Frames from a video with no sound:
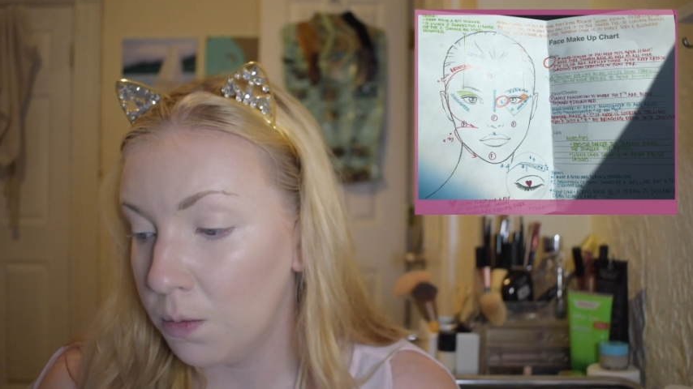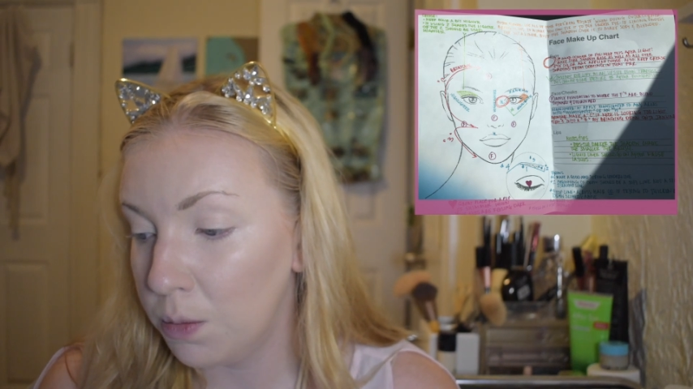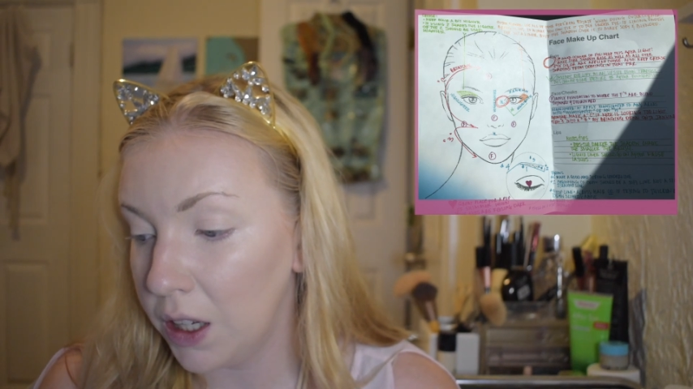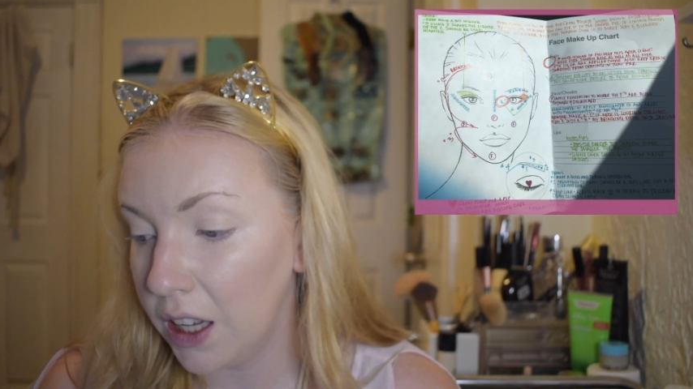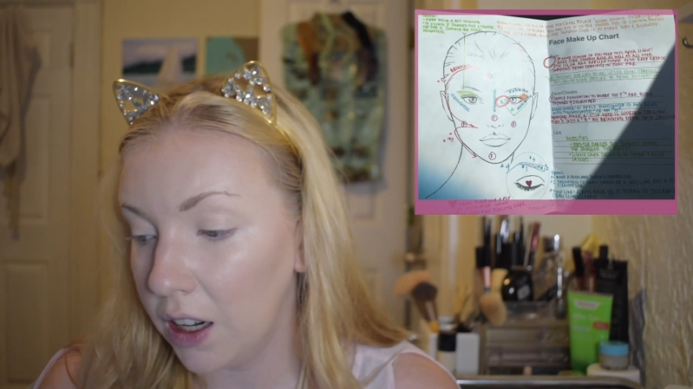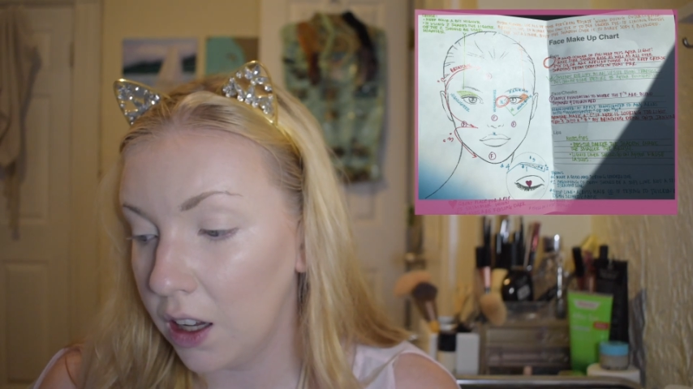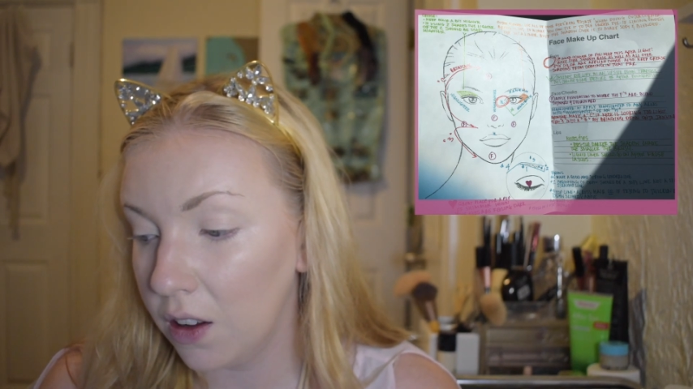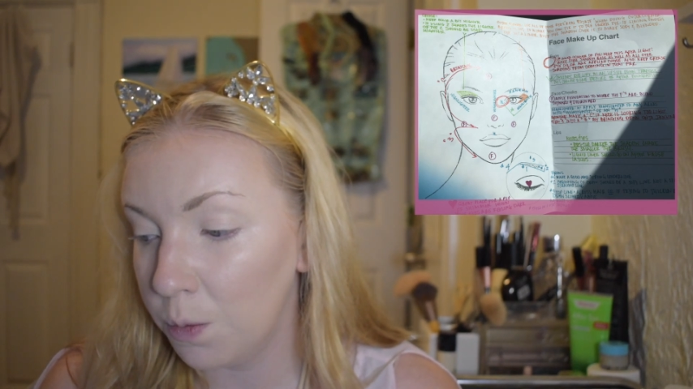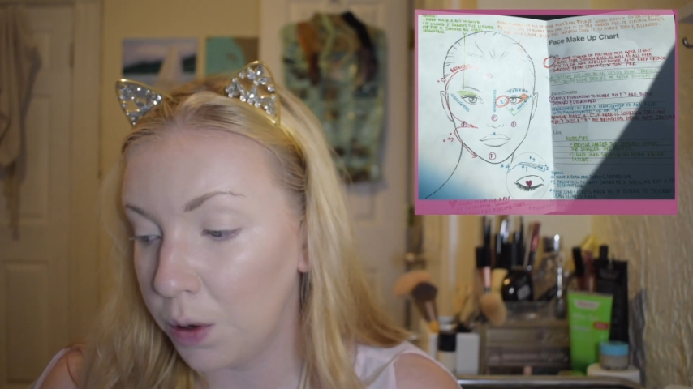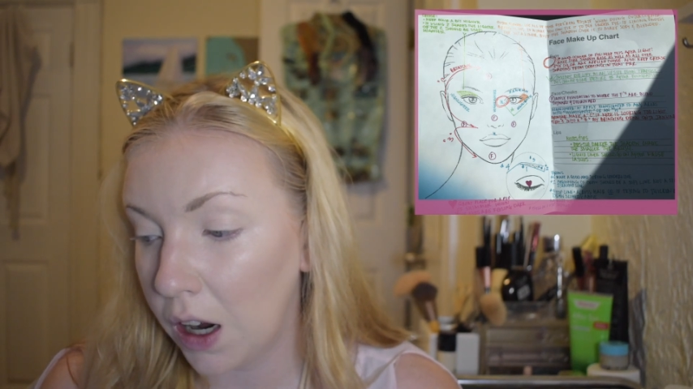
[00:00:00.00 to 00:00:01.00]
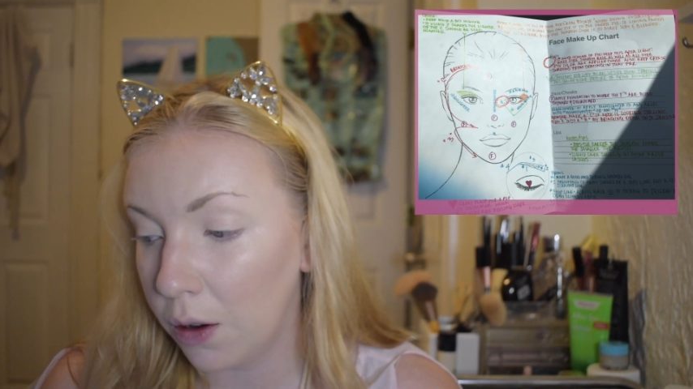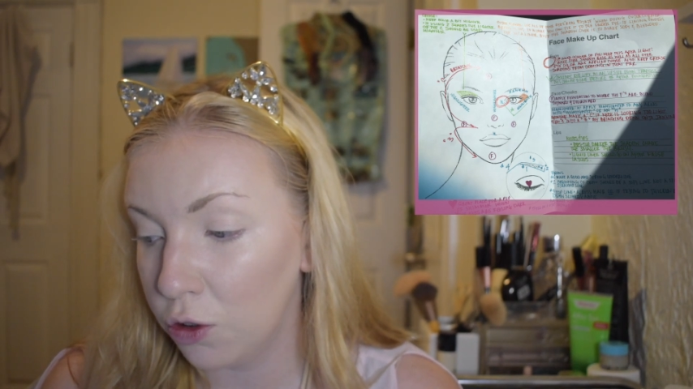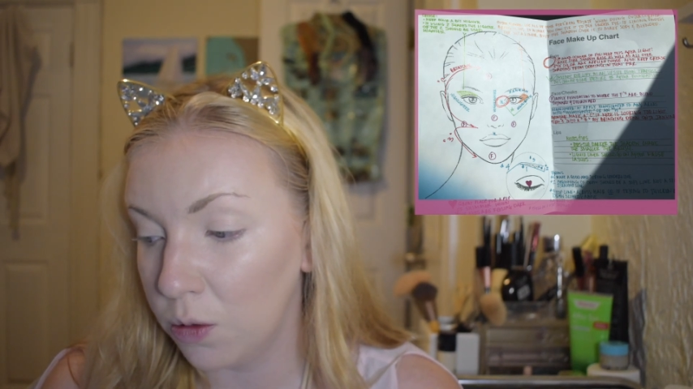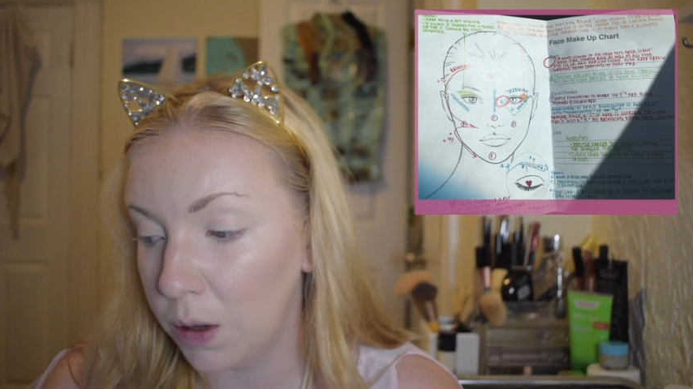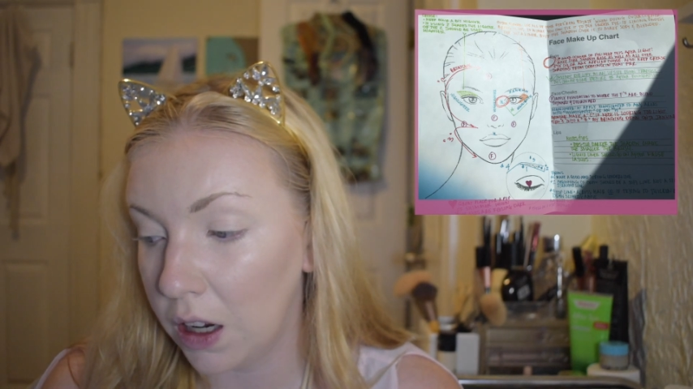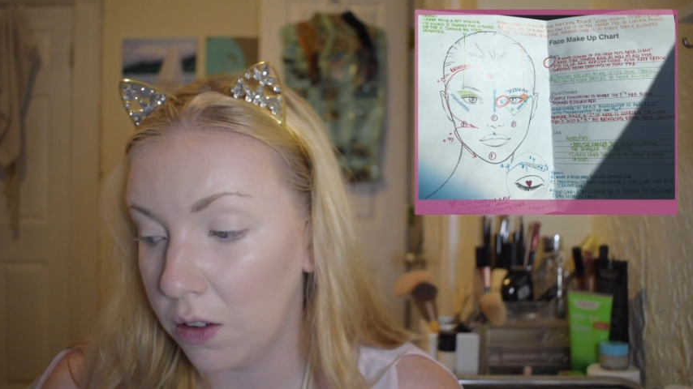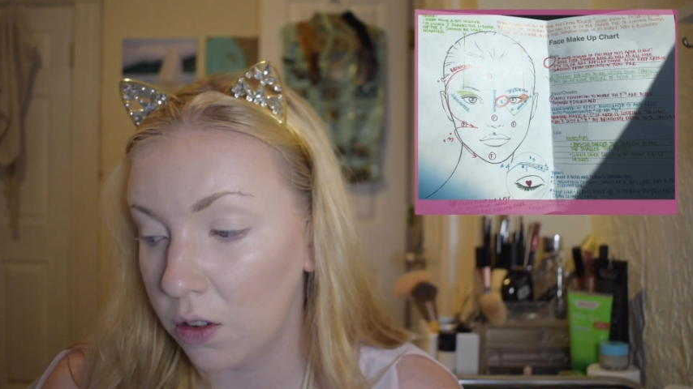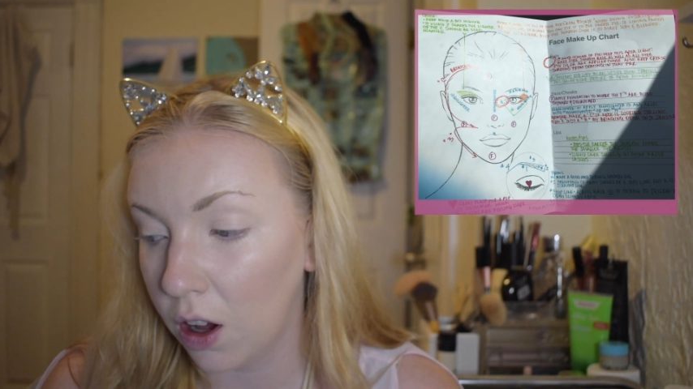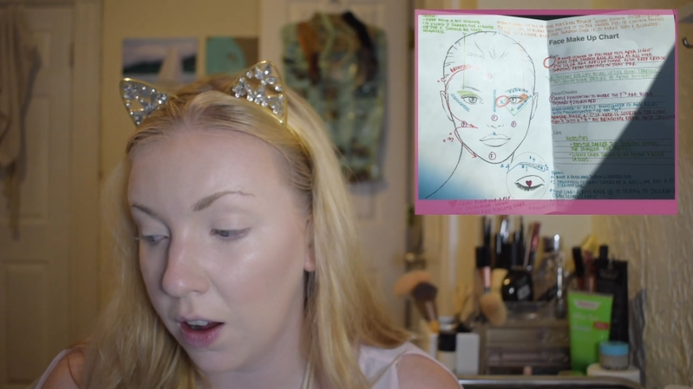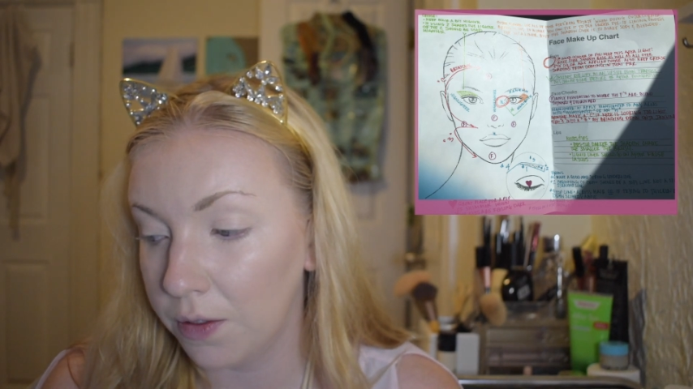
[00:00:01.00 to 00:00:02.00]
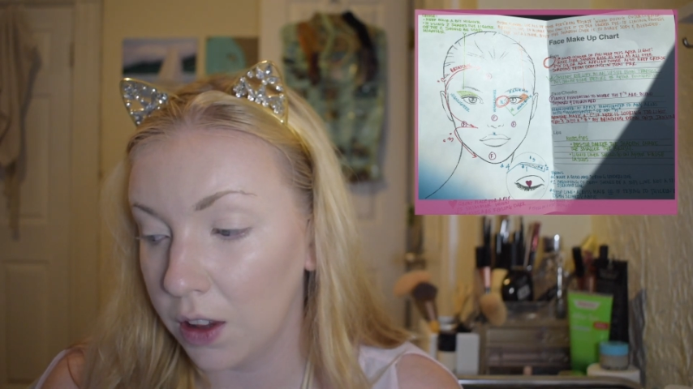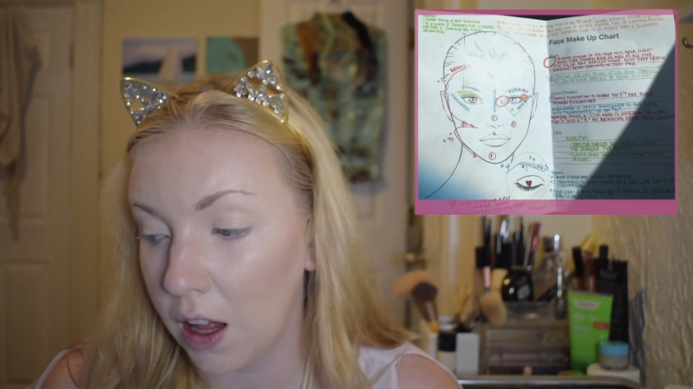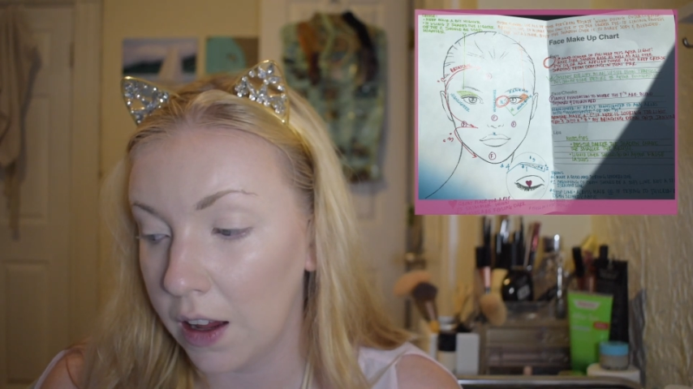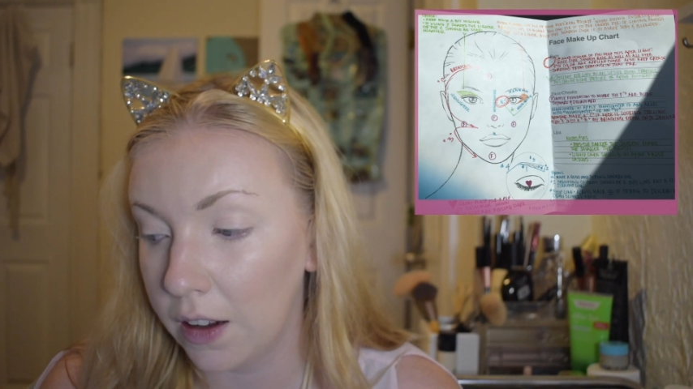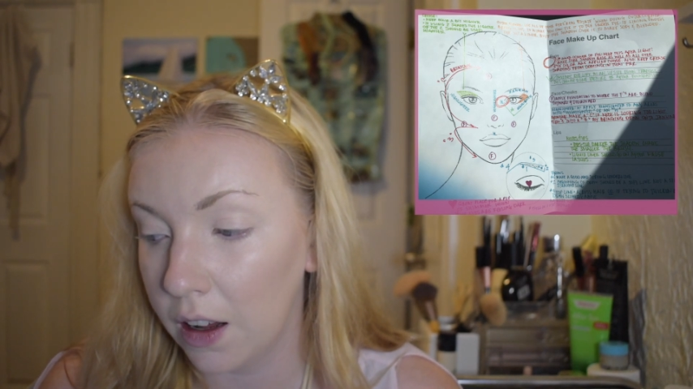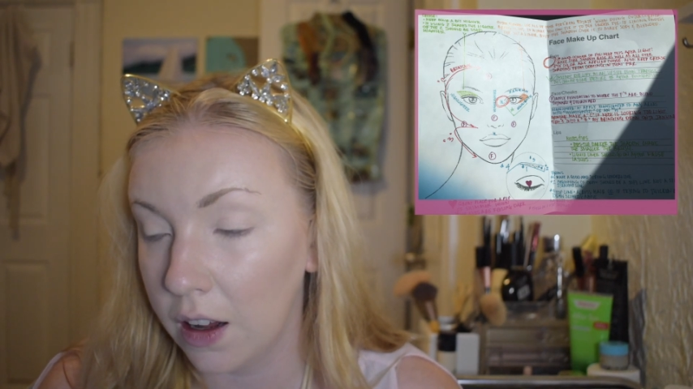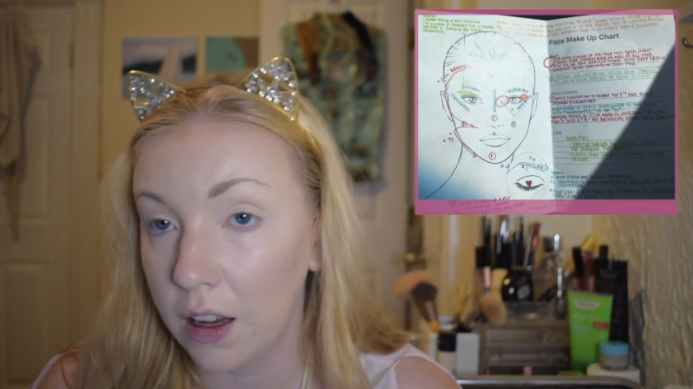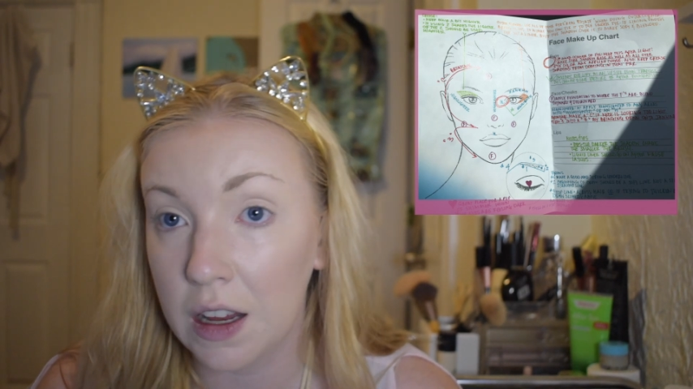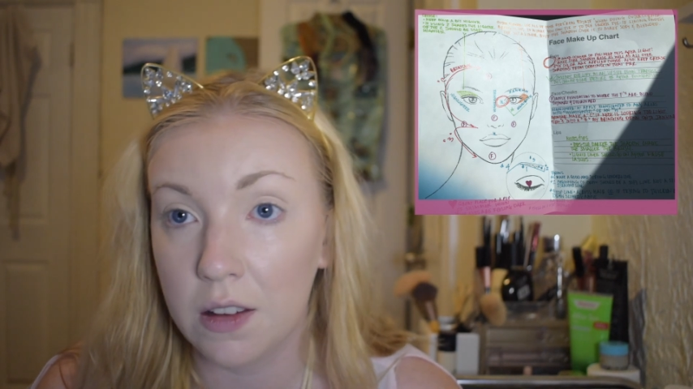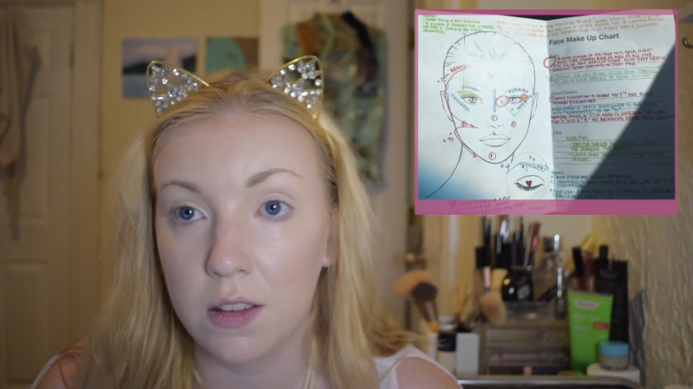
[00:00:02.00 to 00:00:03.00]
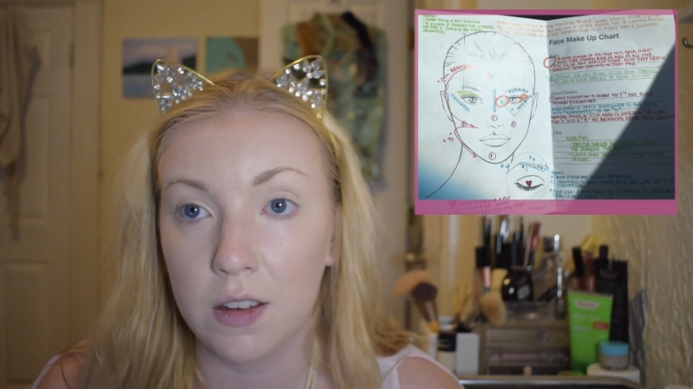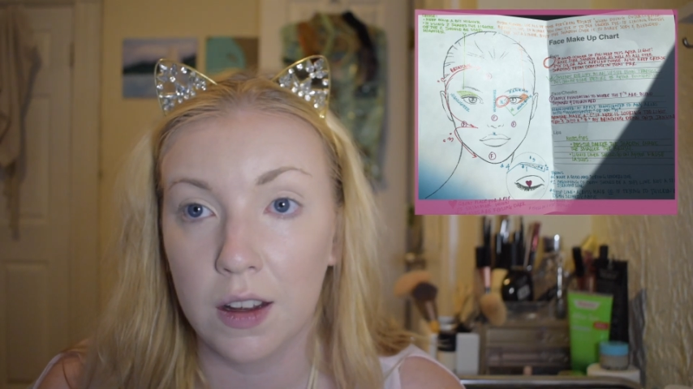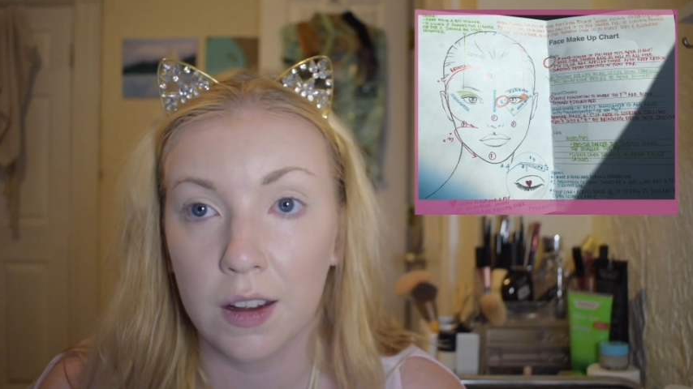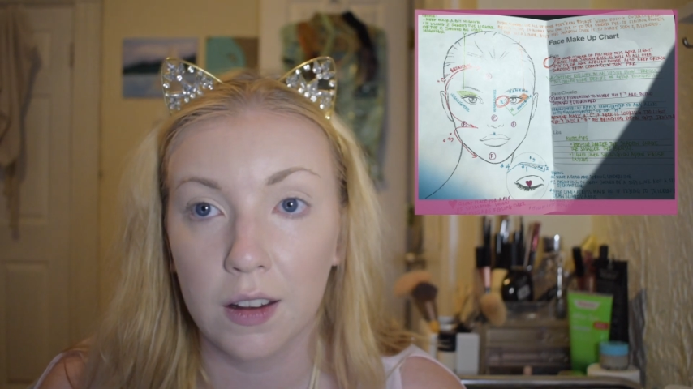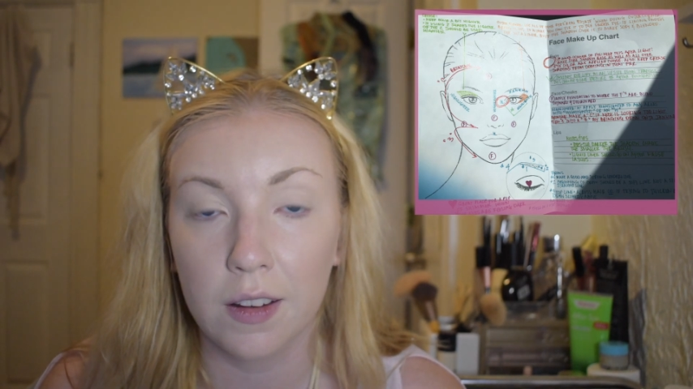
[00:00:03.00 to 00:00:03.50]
Beginning of brow should be a soft line, not a stick.